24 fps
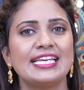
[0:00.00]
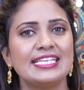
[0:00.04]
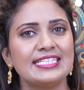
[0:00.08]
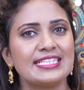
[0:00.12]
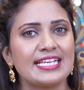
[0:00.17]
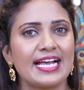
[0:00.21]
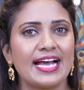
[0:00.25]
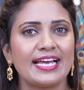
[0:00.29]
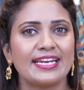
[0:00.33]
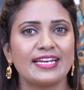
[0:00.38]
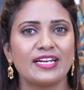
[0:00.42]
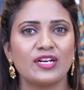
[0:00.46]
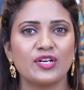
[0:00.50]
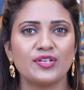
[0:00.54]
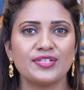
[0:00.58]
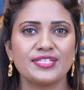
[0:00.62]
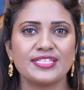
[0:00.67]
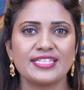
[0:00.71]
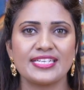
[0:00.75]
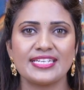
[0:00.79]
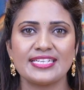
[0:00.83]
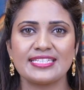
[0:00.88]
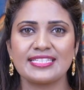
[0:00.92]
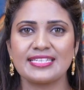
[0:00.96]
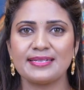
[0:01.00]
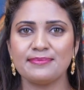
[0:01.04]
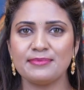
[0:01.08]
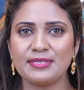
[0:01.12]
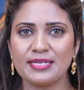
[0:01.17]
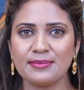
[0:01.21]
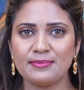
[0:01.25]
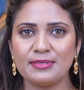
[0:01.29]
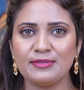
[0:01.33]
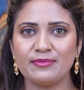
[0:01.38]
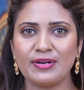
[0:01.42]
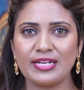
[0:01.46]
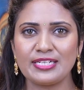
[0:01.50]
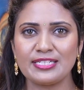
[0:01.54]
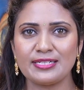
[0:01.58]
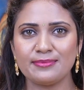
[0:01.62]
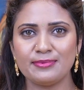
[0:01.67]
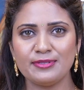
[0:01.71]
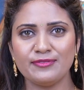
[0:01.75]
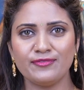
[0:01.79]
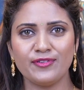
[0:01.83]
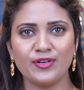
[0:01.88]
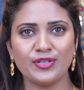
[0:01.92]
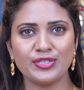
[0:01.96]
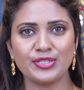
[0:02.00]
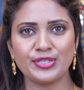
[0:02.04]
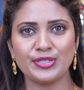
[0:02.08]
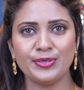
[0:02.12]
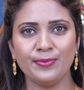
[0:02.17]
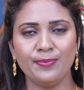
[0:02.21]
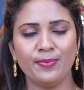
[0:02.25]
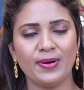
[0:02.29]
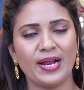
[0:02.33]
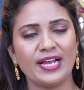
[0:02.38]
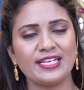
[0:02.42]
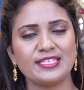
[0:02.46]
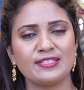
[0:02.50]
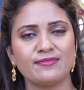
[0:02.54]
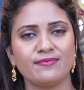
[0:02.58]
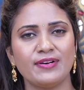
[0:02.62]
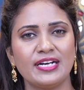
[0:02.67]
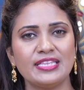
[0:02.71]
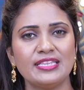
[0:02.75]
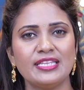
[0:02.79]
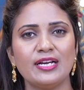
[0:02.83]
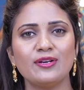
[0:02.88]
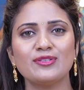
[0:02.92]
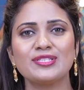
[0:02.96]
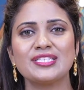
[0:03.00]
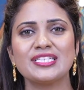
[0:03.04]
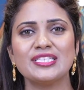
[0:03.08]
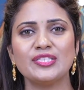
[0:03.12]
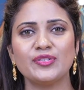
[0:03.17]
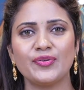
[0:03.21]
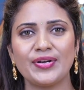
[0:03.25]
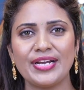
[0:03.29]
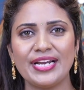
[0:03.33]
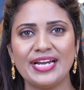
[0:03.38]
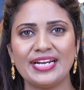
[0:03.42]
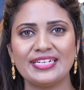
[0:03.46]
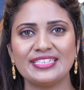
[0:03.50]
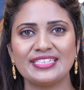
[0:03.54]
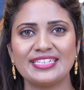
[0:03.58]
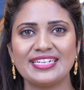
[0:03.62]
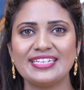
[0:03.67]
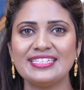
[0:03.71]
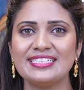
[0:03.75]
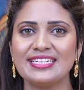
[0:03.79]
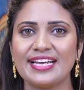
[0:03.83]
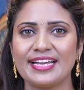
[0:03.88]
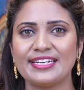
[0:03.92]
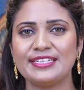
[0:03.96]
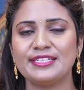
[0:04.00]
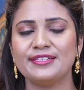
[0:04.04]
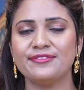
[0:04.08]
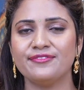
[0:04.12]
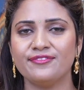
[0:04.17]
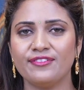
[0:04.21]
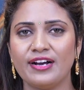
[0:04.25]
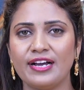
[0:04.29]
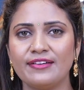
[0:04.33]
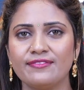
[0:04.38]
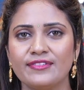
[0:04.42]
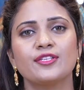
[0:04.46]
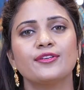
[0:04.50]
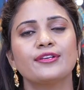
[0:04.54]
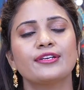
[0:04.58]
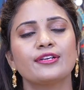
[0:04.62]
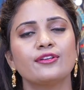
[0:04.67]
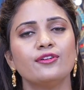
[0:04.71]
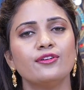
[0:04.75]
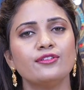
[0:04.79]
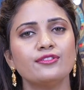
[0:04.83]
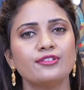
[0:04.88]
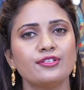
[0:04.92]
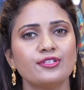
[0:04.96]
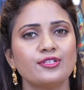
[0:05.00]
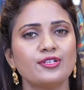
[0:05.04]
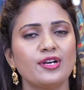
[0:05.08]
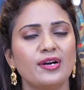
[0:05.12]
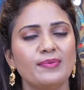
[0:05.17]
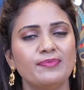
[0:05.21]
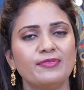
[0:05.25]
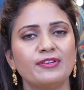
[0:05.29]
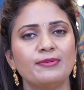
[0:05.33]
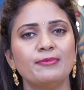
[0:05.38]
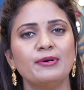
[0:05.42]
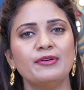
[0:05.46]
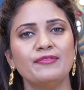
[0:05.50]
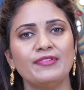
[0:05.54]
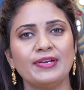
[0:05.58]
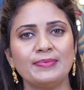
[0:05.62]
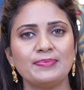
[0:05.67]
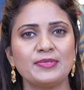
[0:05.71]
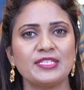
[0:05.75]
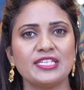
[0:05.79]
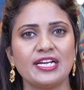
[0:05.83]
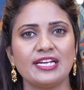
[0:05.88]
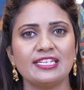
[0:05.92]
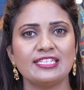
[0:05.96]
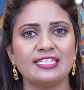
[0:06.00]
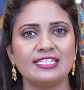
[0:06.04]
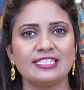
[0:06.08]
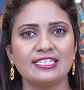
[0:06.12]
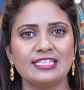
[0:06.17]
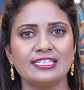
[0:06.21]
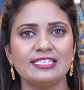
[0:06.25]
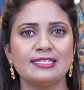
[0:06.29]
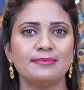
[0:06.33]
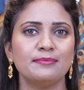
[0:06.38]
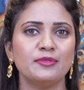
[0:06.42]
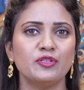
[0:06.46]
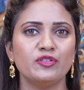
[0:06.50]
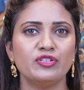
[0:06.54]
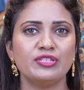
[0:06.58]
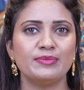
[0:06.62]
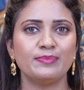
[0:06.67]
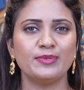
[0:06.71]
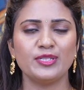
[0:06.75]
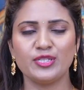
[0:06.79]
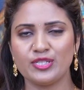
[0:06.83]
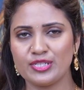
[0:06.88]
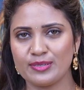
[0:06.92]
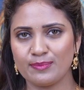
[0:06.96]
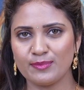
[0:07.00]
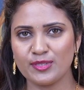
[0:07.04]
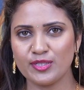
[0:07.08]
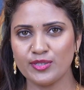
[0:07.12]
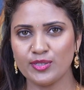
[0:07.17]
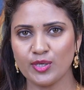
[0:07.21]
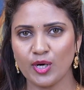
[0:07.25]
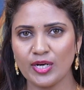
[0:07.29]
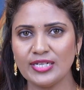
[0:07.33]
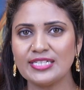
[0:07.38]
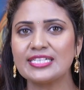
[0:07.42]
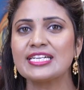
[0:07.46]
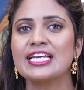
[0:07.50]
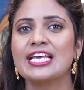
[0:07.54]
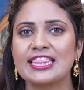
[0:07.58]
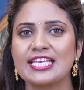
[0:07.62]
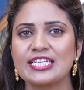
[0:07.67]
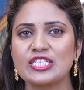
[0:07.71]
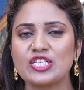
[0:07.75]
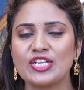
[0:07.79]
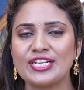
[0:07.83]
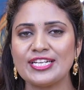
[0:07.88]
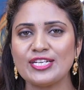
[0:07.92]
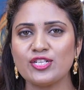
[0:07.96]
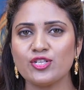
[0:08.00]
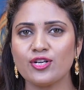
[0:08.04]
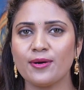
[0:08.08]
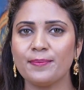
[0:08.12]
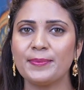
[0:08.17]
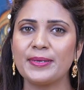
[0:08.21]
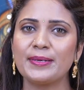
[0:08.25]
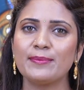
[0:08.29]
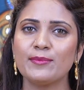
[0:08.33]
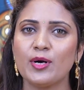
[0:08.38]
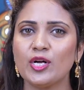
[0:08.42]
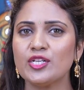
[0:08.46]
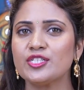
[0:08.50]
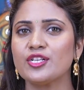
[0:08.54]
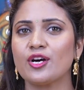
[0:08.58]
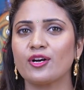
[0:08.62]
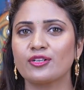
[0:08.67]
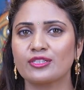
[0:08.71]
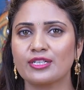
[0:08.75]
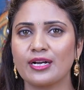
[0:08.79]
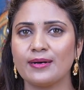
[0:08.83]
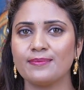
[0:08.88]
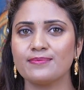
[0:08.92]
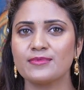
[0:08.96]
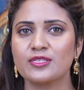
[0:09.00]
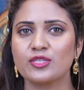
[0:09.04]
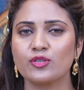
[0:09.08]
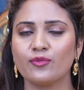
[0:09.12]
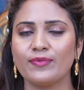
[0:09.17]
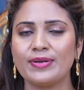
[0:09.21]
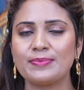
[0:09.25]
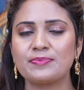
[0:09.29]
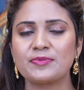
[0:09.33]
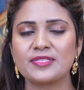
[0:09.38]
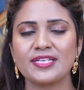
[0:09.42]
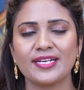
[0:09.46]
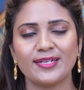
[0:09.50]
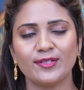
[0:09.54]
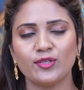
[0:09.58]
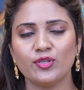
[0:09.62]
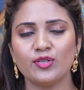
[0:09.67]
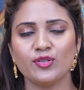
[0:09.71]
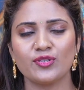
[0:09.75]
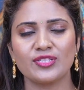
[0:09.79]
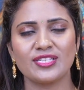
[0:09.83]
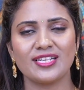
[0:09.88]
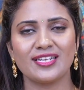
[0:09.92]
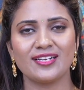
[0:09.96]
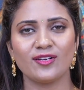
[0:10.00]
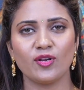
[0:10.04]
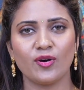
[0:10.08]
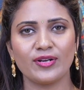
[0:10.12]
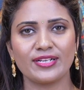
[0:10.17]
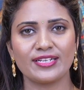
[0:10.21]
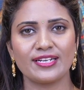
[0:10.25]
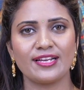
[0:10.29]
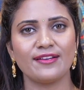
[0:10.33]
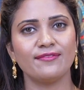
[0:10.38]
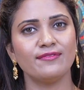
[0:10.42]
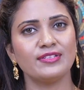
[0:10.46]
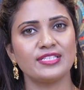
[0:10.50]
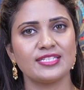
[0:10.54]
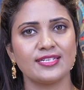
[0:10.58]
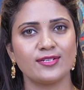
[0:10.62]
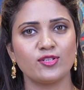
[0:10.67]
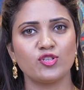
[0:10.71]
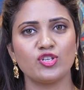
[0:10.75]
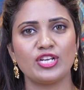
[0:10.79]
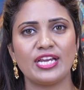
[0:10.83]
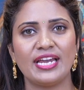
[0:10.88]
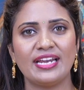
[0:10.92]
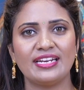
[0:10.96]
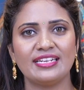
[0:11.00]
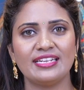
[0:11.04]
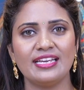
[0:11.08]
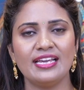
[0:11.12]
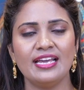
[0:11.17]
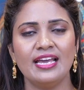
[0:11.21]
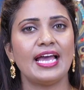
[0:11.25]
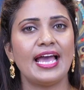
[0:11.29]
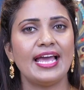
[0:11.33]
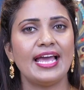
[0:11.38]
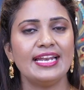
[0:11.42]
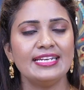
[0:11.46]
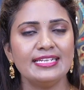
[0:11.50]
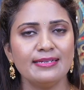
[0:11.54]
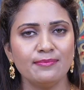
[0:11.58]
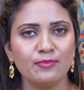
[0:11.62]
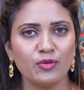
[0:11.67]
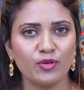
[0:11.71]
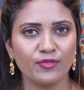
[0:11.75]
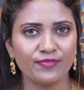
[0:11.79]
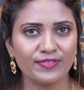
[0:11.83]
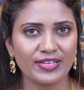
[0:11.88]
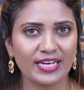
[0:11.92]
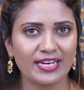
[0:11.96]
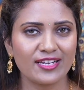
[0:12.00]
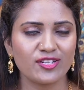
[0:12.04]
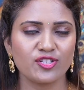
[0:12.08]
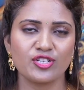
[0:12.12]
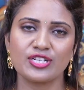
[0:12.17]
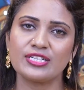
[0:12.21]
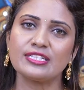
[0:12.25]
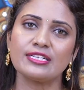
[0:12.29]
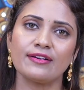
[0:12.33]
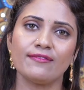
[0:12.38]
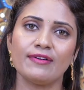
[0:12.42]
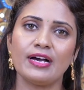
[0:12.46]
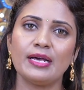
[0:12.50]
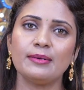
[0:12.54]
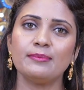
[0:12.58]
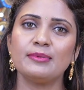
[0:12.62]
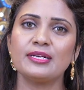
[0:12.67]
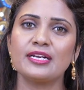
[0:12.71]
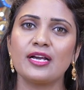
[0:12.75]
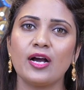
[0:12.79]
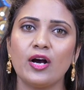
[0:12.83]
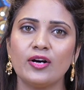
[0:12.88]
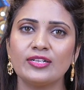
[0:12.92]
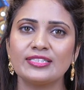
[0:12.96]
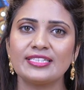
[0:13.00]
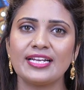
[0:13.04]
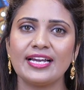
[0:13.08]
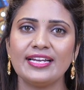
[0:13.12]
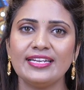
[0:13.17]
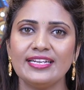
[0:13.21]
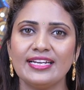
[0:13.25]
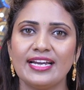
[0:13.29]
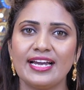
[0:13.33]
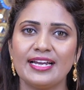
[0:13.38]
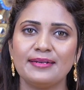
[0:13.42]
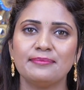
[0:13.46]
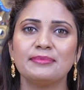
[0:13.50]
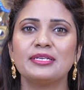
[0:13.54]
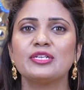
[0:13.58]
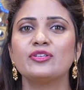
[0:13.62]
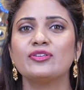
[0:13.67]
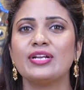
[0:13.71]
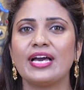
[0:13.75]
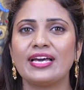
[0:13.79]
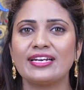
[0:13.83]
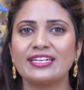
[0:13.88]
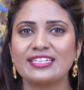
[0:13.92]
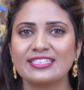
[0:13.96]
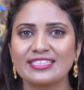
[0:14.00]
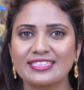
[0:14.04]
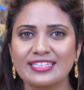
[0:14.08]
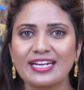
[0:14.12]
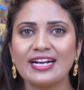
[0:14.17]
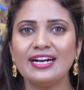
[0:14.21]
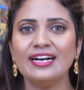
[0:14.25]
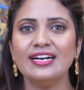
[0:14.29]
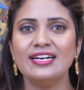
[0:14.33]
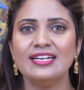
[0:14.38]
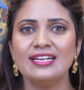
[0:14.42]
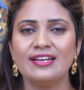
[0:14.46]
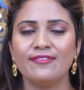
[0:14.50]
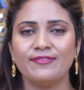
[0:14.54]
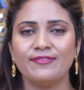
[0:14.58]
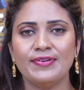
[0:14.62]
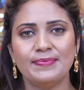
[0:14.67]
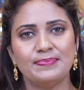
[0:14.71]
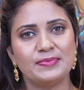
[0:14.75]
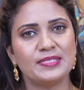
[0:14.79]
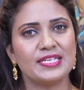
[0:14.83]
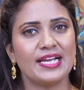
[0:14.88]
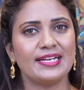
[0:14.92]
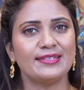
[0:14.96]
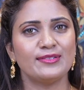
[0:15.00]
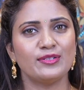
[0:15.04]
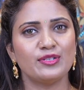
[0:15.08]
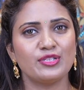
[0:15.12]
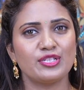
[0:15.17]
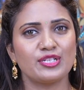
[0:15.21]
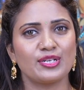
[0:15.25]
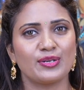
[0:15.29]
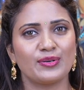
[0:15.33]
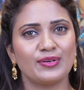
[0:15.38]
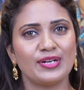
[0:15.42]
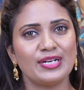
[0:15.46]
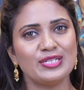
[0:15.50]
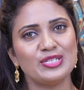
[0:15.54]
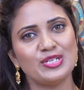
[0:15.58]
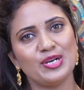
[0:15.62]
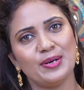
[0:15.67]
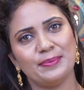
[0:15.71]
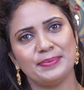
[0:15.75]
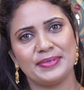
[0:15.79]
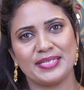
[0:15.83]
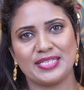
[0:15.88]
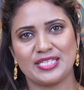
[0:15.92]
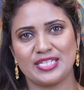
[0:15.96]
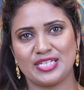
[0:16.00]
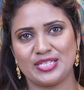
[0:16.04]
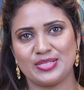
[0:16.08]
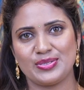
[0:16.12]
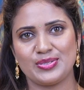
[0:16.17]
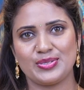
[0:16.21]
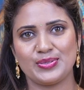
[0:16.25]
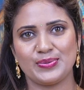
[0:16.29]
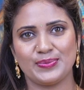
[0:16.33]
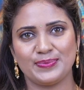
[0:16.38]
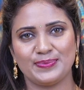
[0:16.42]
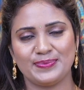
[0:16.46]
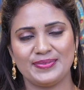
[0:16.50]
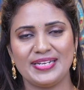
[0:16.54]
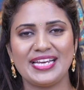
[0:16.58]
E saree code C S M one one one four four two, price one thousand three hundred ninety-five. So you can also shop from our website and w w w dot the chennai shopping mall dot com. So website kuda okkari login ayi visit cheyandi, n number of collections available ga unnai and meeru direct ga website nunchi kuda shopping cheyochu.